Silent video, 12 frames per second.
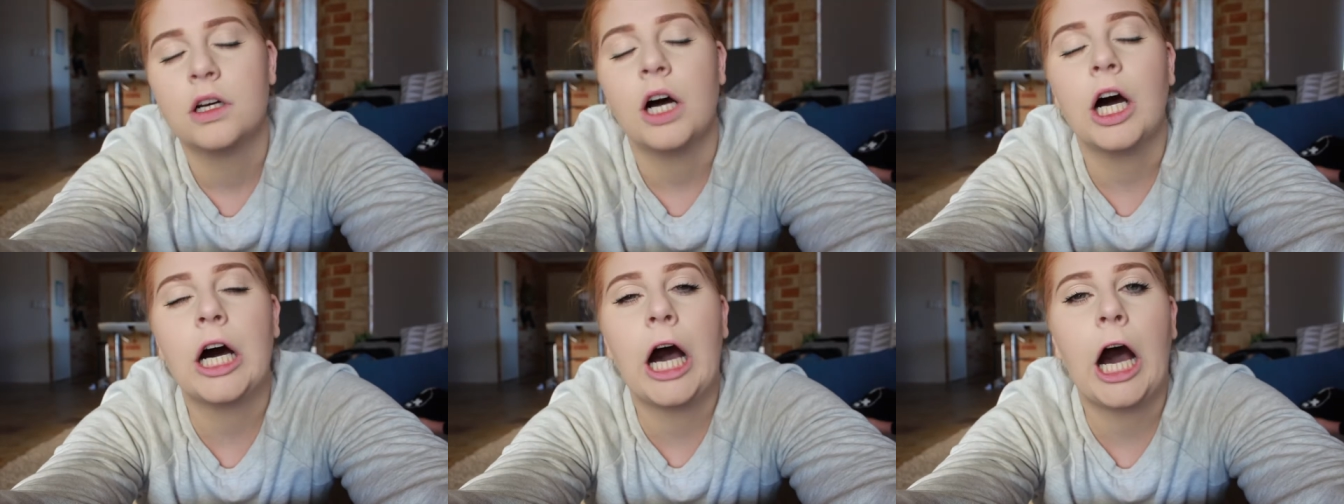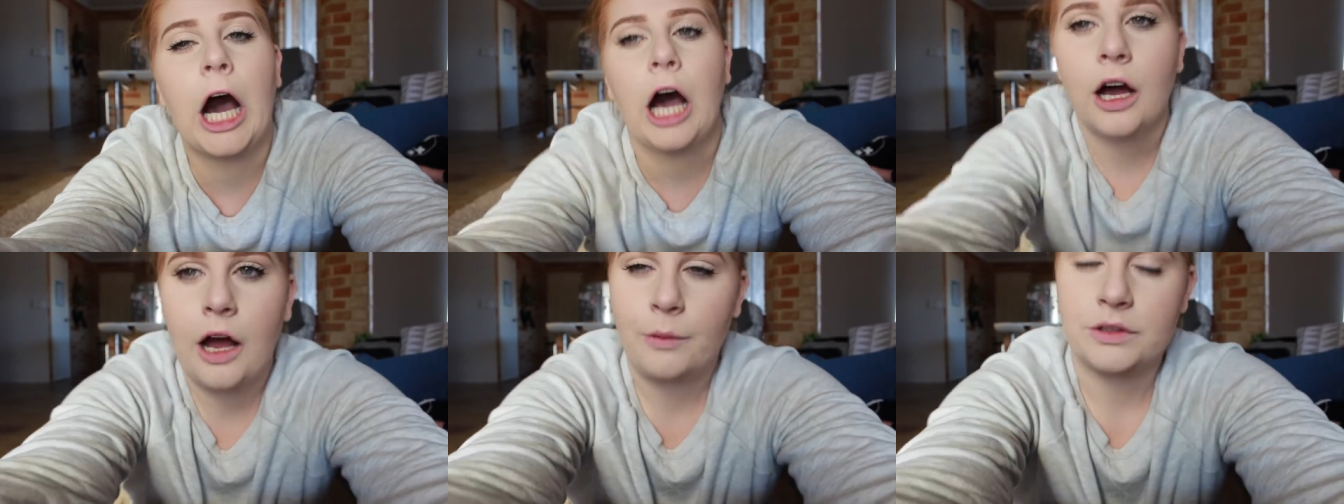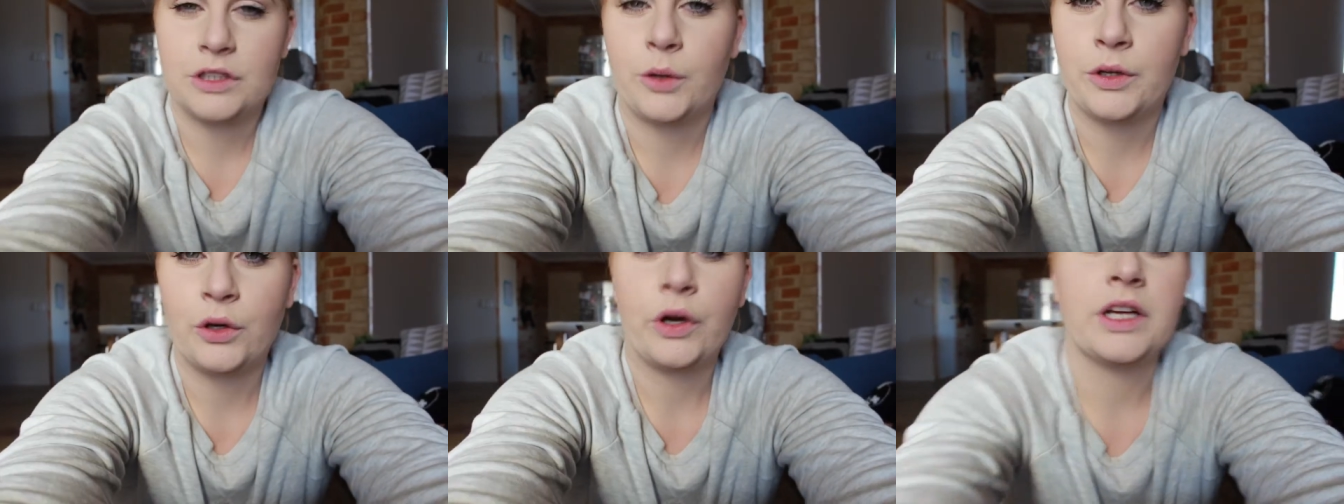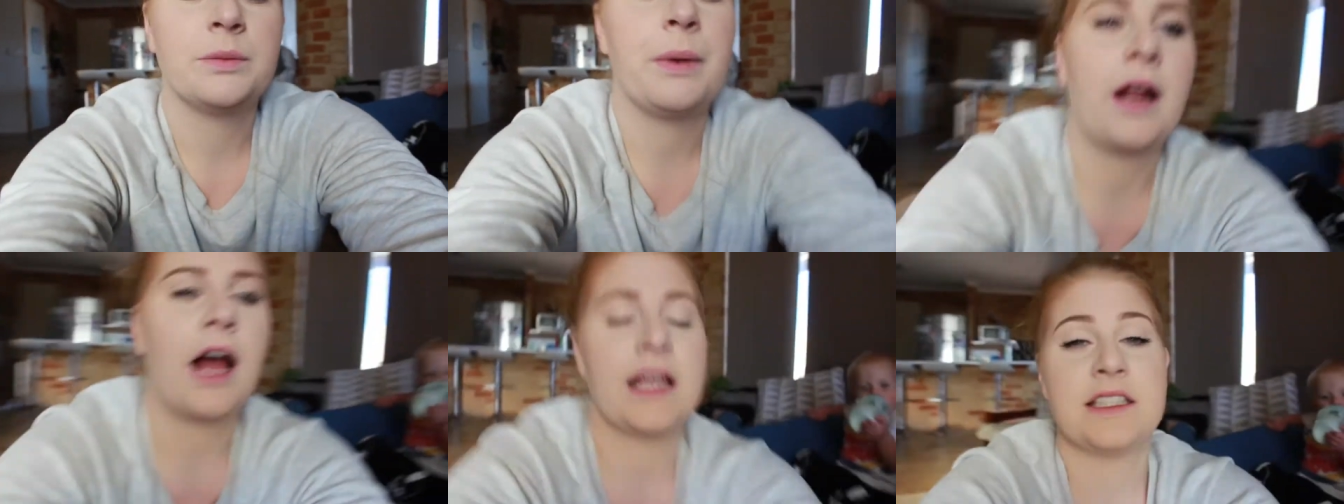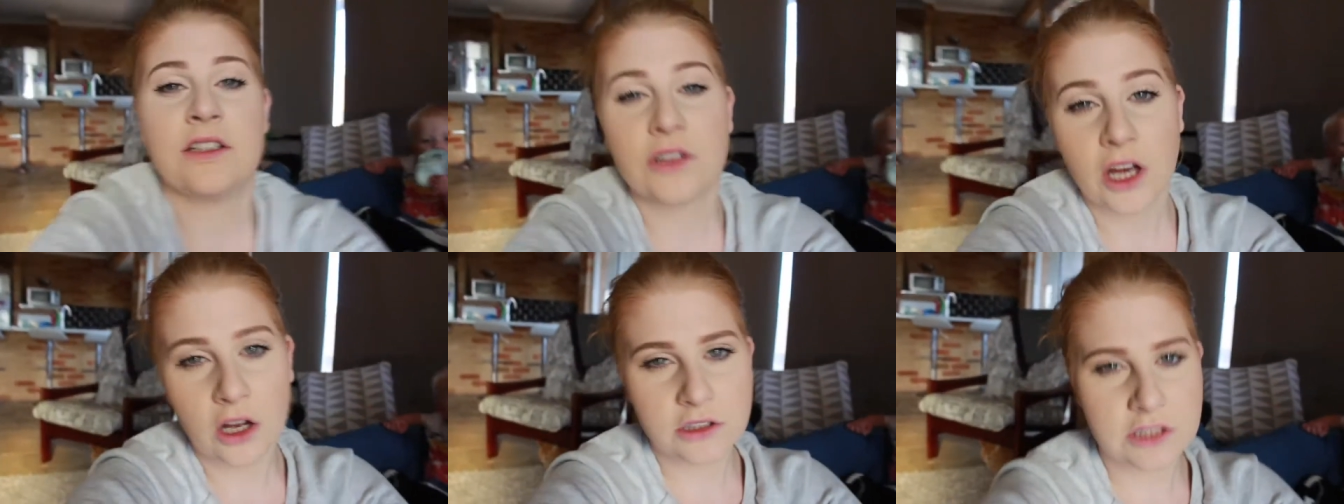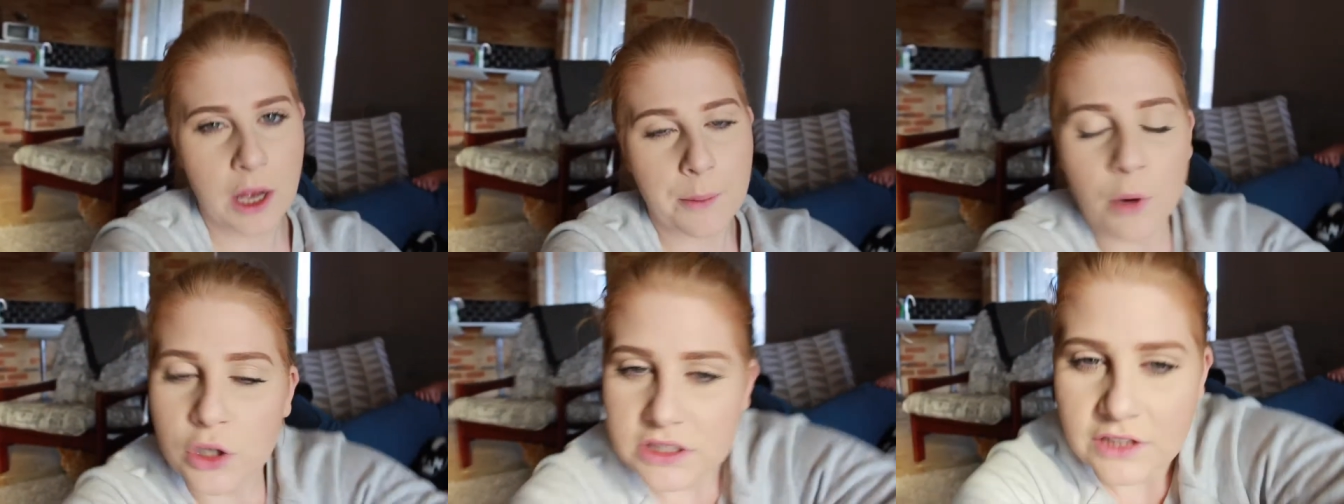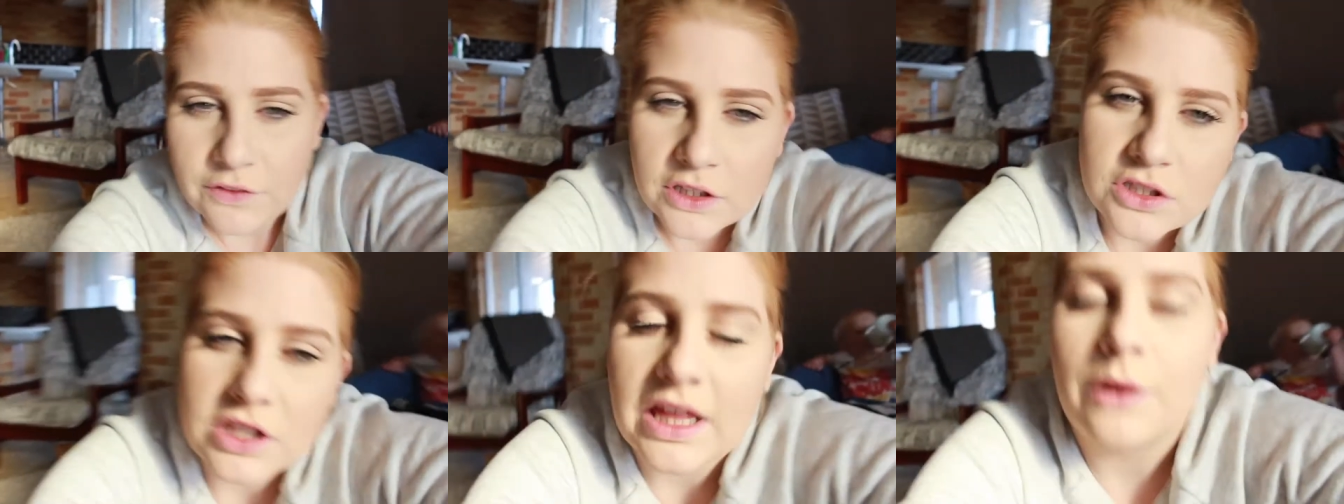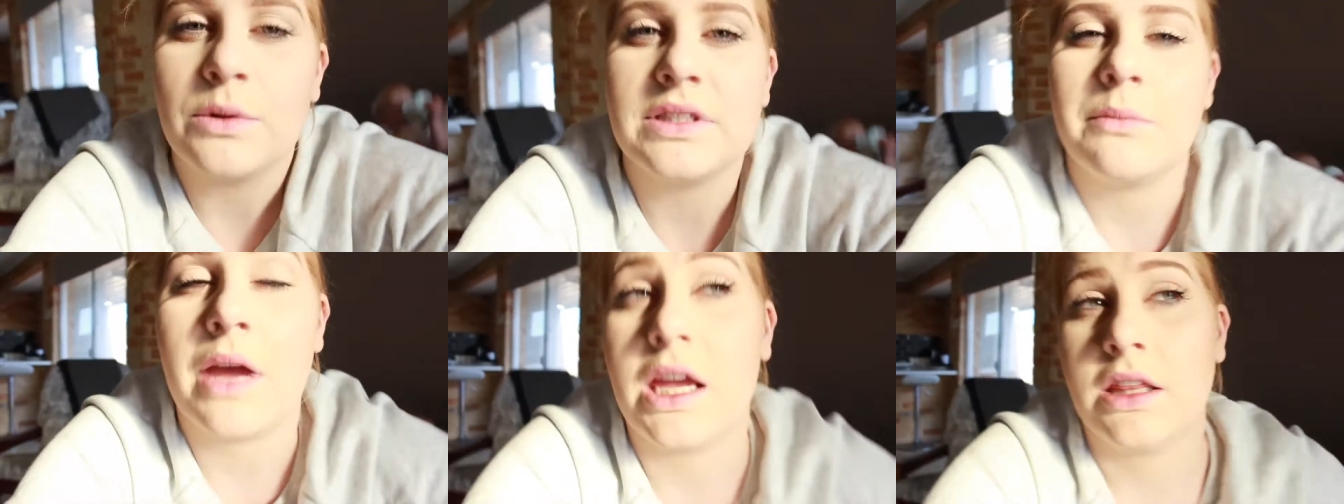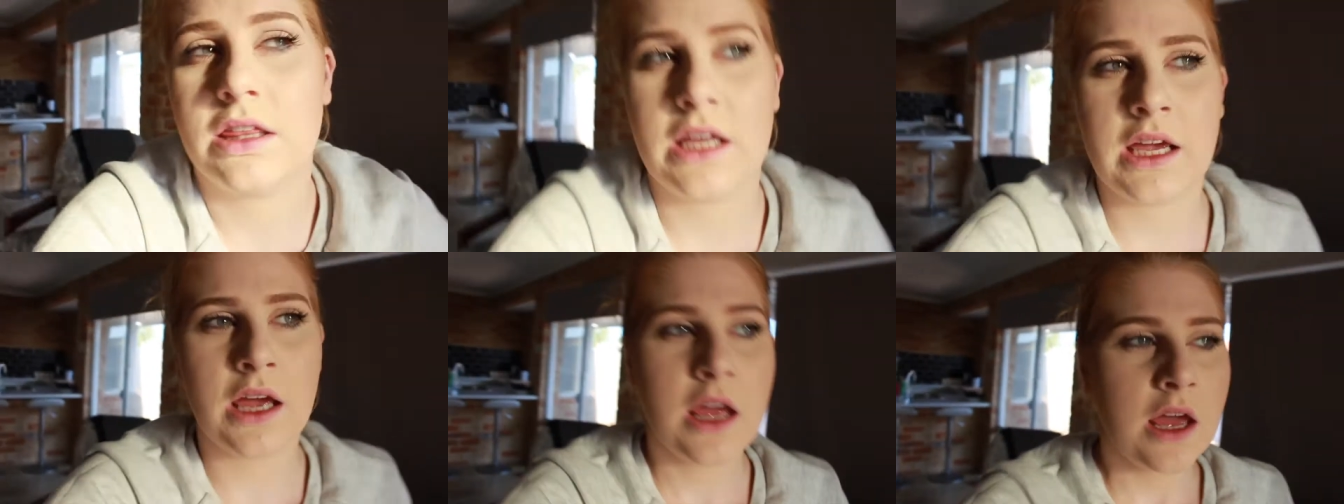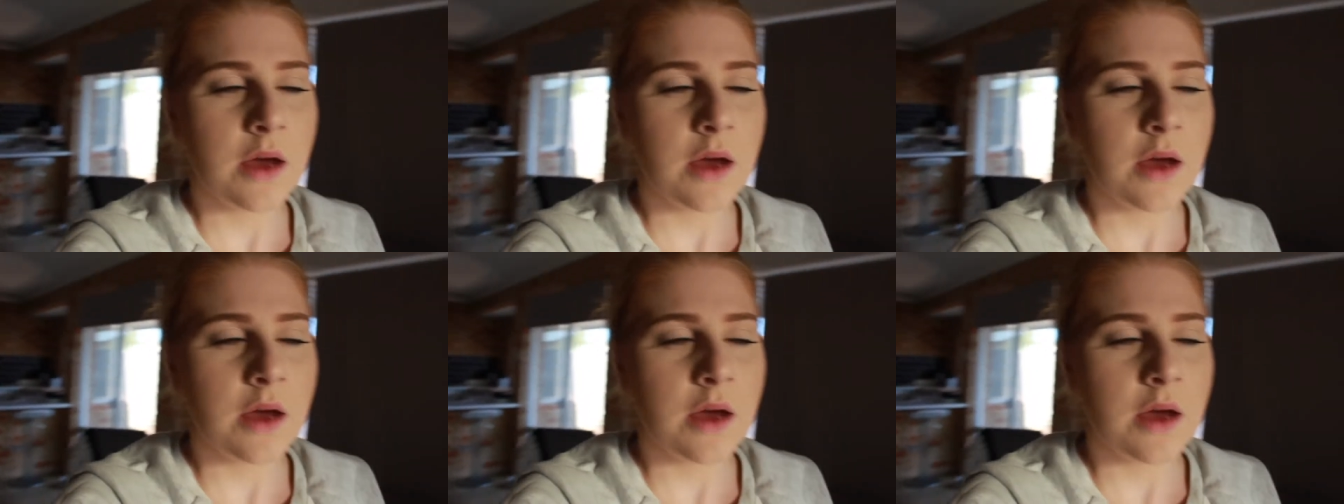Ah, I was so annoyed, but I still got most of it, so that was the main thing.